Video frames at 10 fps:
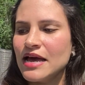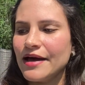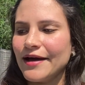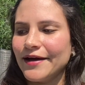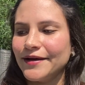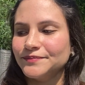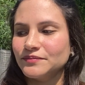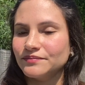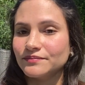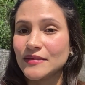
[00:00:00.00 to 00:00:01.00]

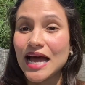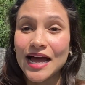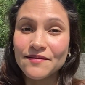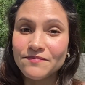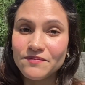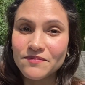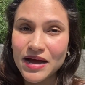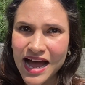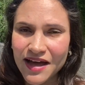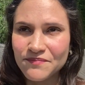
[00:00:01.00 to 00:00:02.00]
I
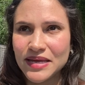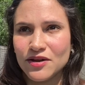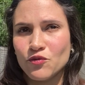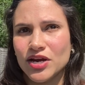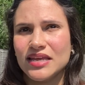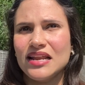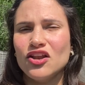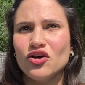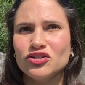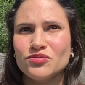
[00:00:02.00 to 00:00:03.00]
have been working a
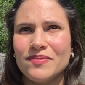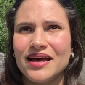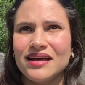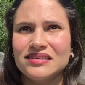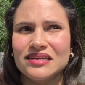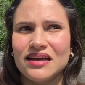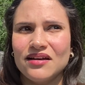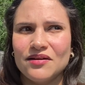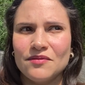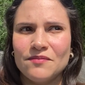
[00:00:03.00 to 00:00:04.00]
lot, but
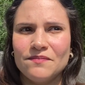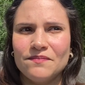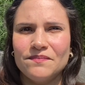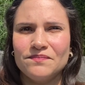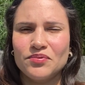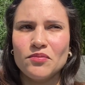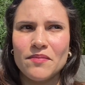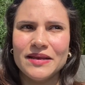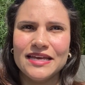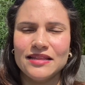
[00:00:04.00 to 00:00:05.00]

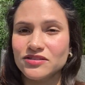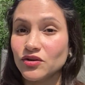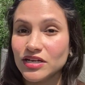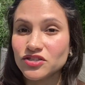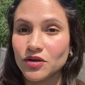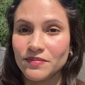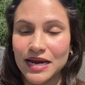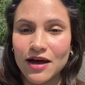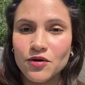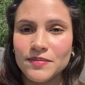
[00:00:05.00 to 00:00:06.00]
probably that's gonna stop
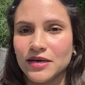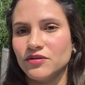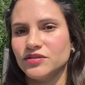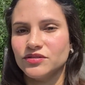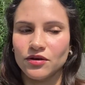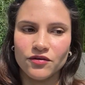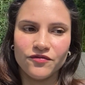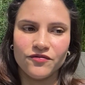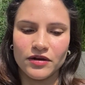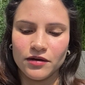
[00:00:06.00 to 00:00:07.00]
now because of
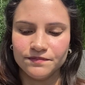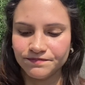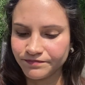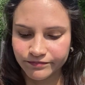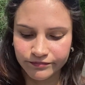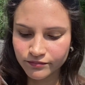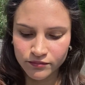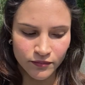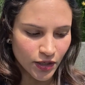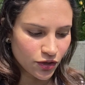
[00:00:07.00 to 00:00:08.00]

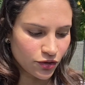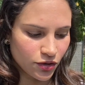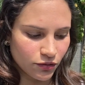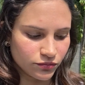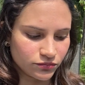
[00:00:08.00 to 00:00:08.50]
you know,